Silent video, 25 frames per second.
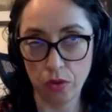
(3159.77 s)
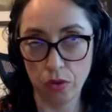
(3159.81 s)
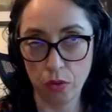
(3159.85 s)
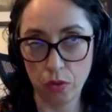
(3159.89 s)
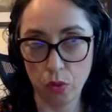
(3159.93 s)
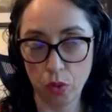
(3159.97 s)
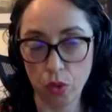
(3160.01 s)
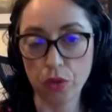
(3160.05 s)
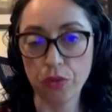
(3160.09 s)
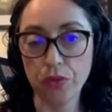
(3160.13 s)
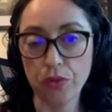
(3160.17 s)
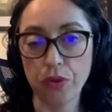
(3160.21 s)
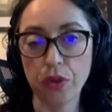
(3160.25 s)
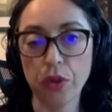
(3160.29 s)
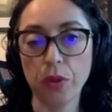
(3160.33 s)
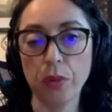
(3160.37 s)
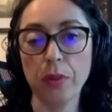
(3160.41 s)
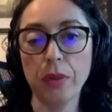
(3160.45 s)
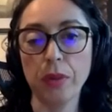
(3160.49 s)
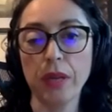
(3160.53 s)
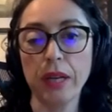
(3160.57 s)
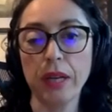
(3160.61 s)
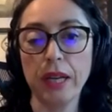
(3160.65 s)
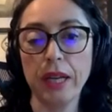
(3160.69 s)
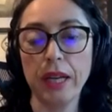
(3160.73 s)
work
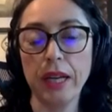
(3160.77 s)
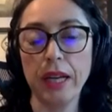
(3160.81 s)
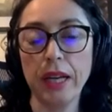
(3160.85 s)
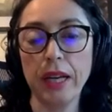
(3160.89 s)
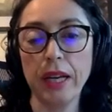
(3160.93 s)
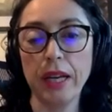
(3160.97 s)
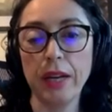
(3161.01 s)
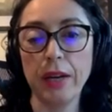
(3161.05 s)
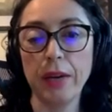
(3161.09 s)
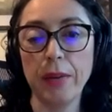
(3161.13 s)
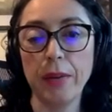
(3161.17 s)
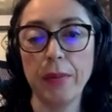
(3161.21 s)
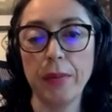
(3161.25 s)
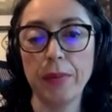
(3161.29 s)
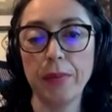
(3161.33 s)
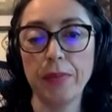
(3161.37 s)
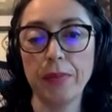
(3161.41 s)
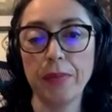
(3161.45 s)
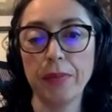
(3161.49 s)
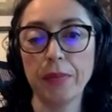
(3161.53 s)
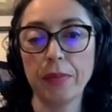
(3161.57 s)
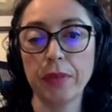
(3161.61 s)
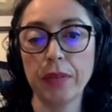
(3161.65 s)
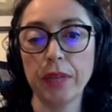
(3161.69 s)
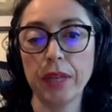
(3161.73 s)
form
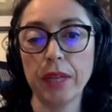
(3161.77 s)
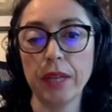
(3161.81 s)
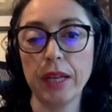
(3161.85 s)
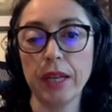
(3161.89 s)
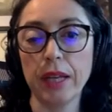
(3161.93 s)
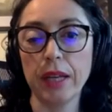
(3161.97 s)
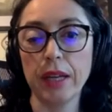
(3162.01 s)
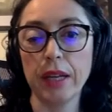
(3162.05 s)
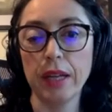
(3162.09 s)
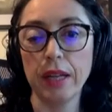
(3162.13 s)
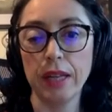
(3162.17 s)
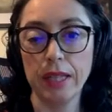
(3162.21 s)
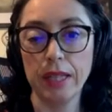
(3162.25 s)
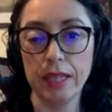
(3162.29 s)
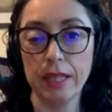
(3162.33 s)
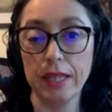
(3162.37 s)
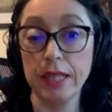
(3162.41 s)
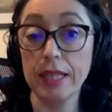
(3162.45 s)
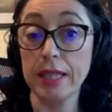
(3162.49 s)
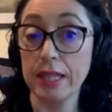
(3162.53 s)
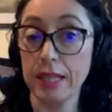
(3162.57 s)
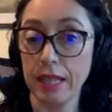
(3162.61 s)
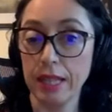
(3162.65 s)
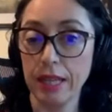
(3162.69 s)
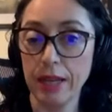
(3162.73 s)
um, in
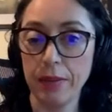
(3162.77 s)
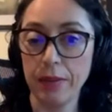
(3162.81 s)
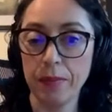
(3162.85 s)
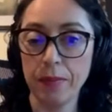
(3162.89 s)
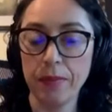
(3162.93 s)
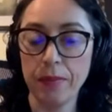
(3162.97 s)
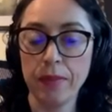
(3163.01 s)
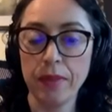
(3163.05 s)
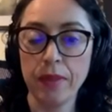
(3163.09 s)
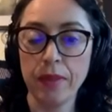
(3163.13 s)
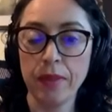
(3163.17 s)
Sicily.